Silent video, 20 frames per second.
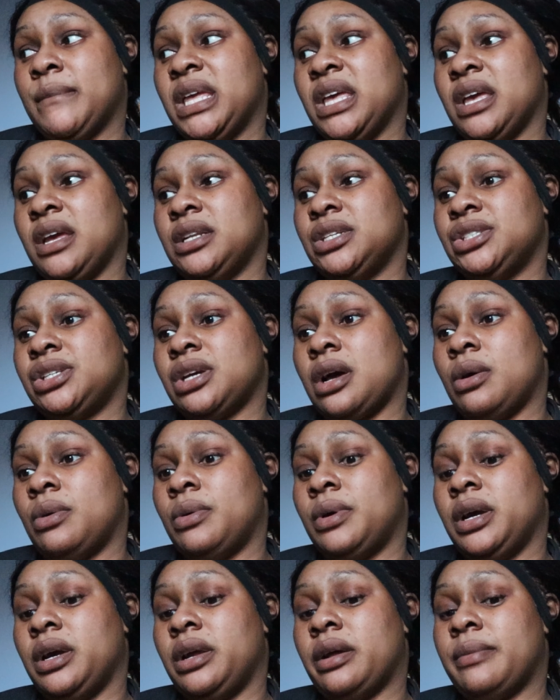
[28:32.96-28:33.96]
get in the
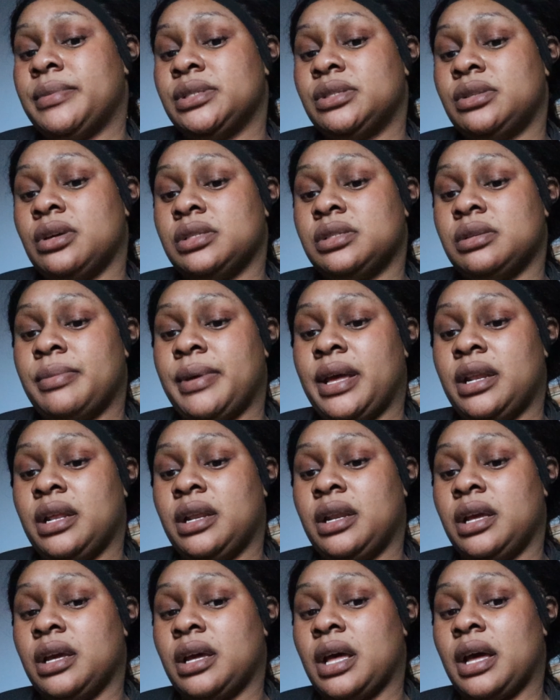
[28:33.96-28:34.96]
shower, and I'm going to start some
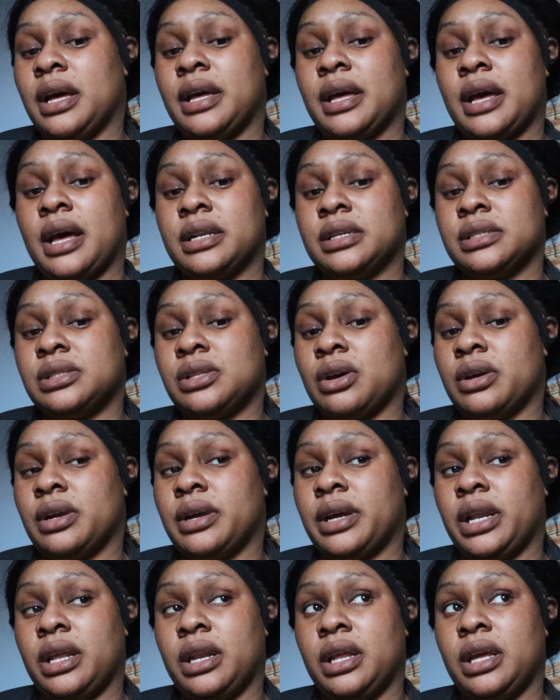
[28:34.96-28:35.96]
editing. I got to start
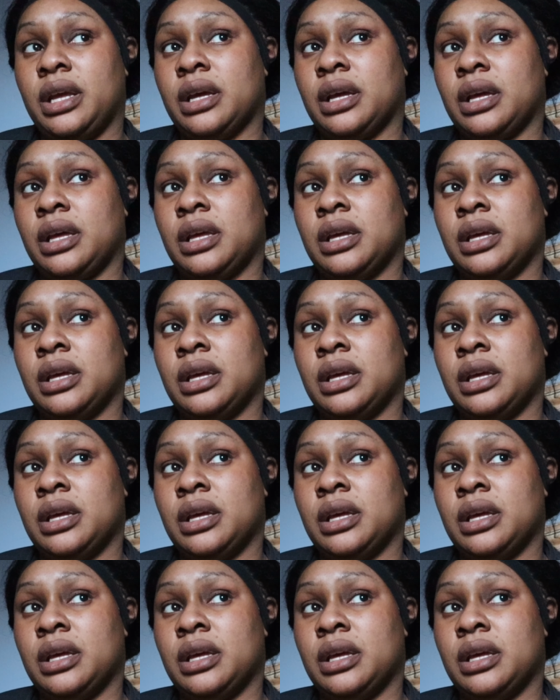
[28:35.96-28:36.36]
editing